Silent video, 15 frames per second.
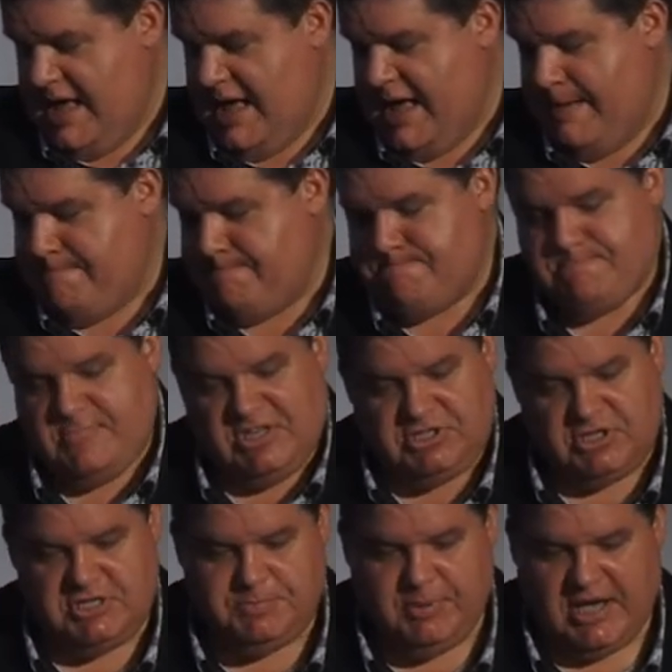So
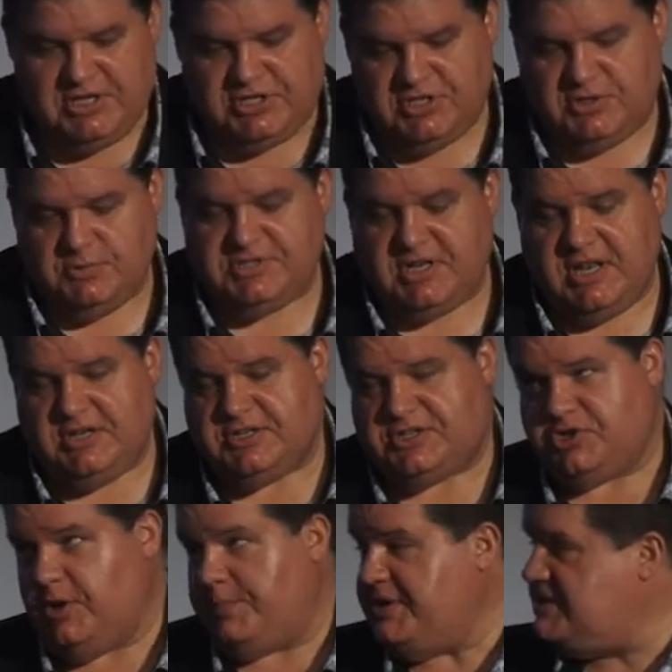these patients, it was an
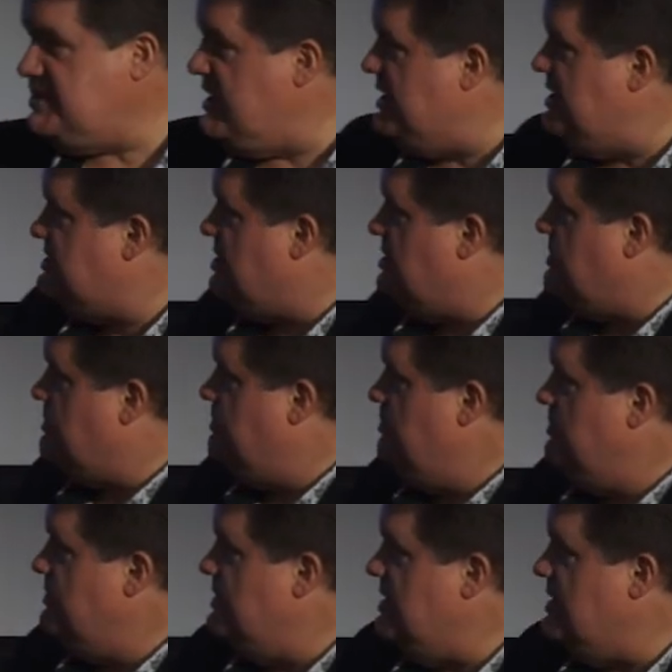endoscopic study, so
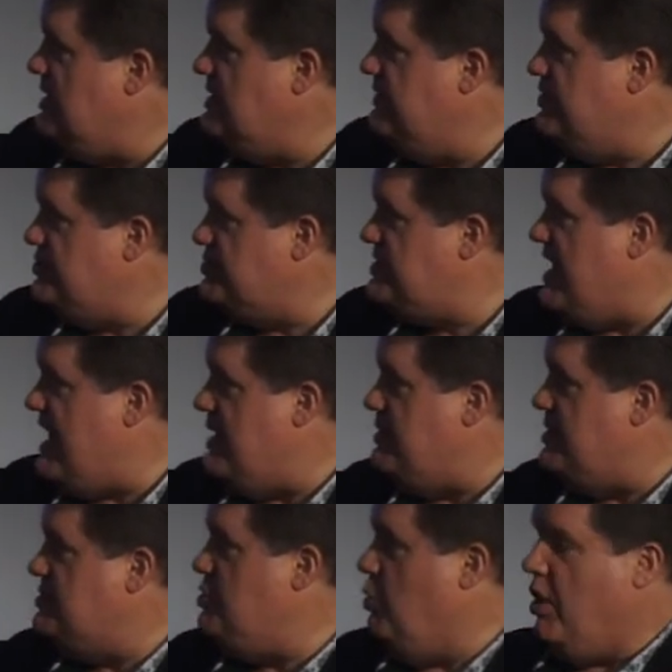the individuals came
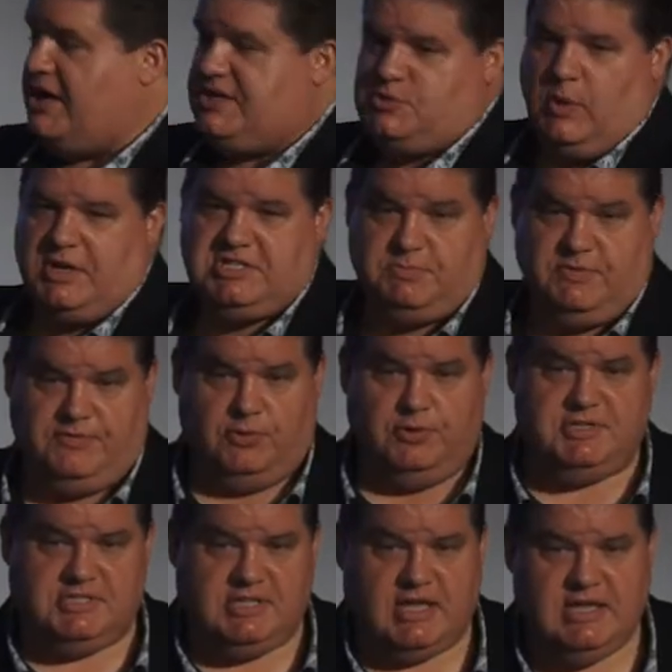in twice, once before
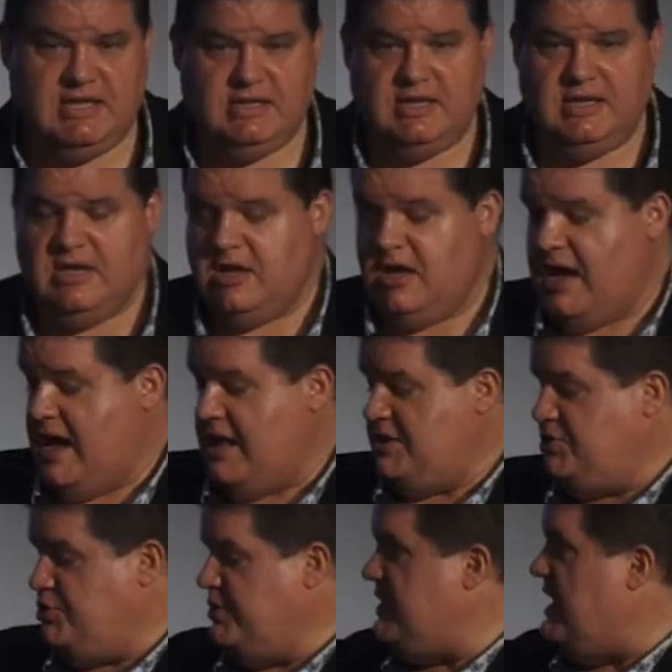the study, and
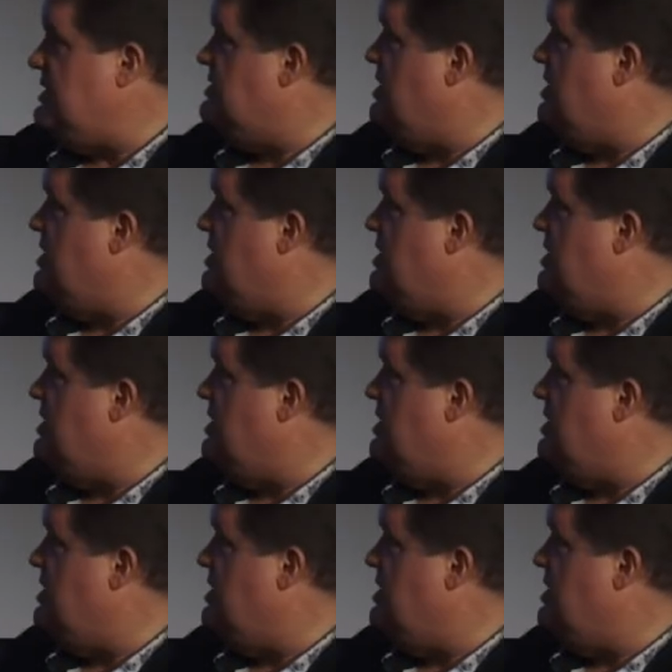during that